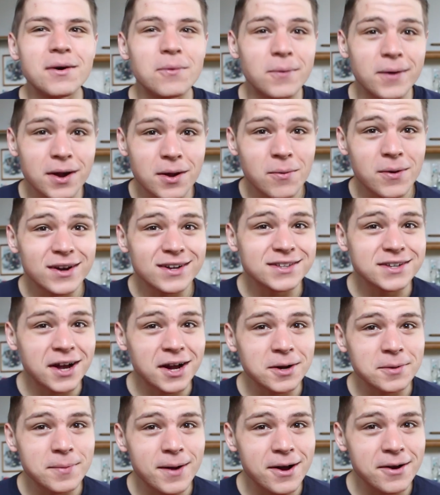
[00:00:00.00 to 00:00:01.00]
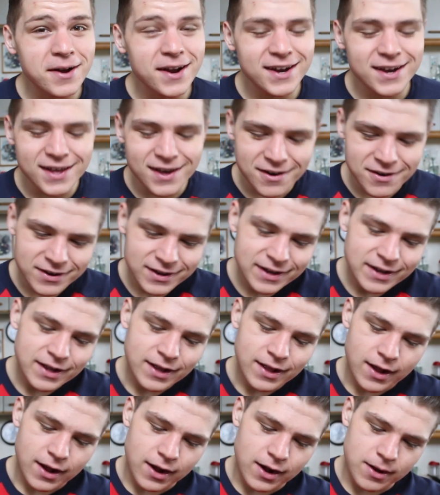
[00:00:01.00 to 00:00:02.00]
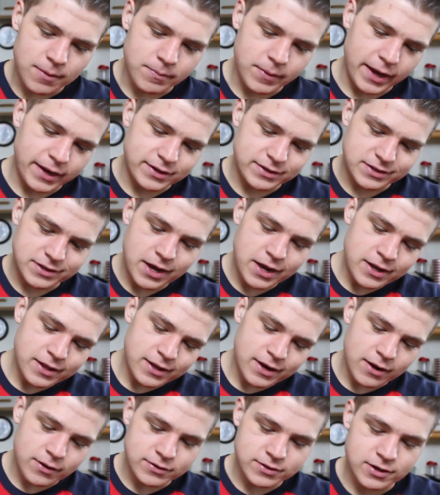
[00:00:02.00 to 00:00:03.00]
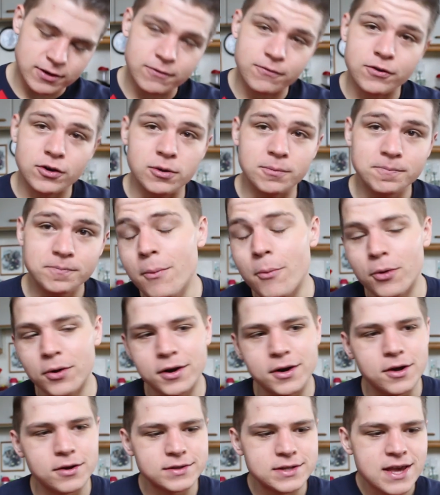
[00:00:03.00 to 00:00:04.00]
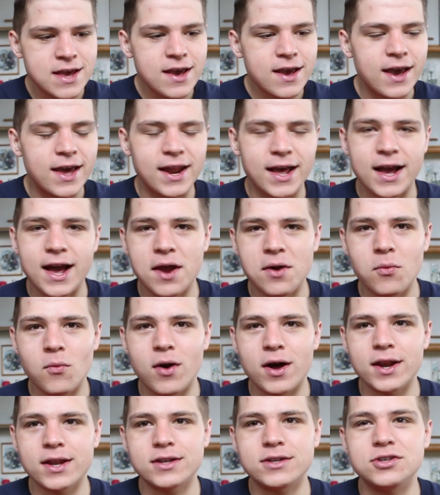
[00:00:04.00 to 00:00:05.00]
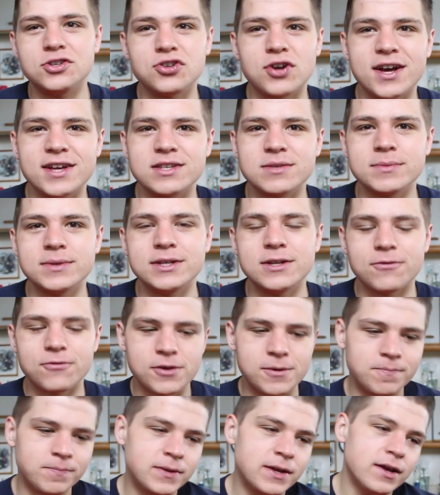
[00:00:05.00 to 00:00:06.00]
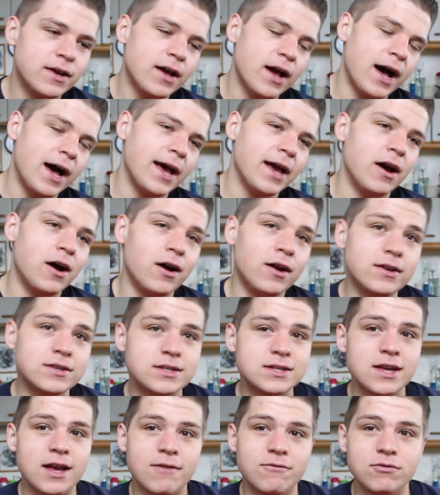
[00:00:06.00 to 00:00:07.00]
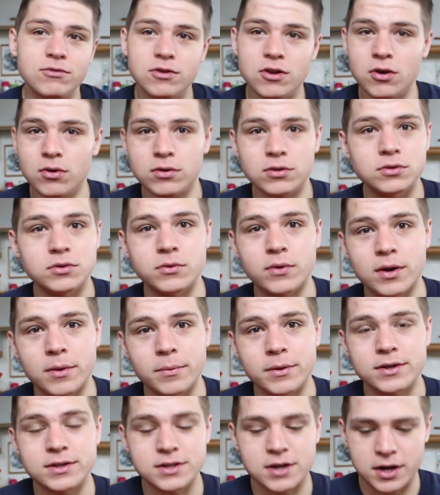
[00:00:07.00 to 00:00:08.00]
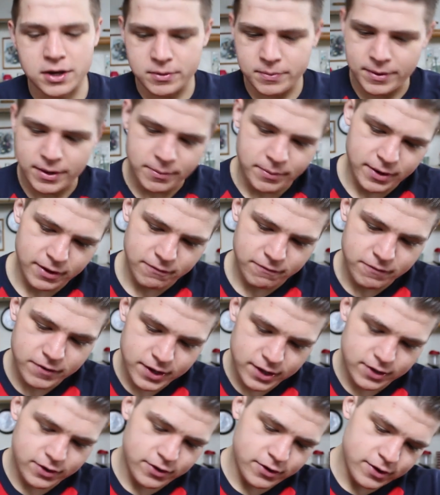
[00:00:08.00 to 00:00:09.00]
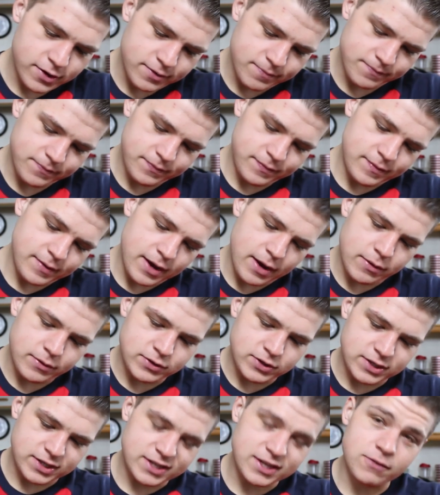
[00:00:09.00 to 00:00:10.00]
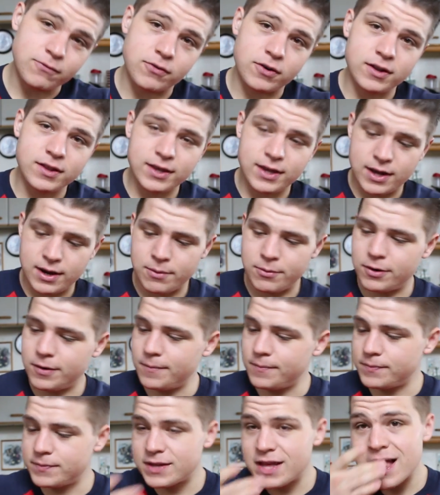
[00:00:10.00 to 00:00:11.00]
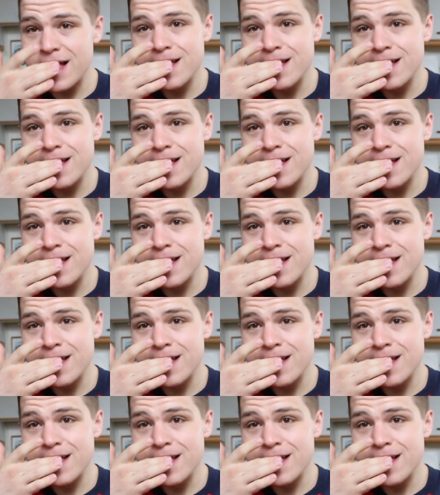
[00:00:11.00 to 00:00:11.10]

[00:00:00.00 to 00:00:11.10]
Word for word: what I want to talk about right now. Um, I decided that I was going to film Morning Oats, and I kind of wanted to try something different. I honestly have no clue what I'm going to talk about, but I figured I would just sit in front of the camera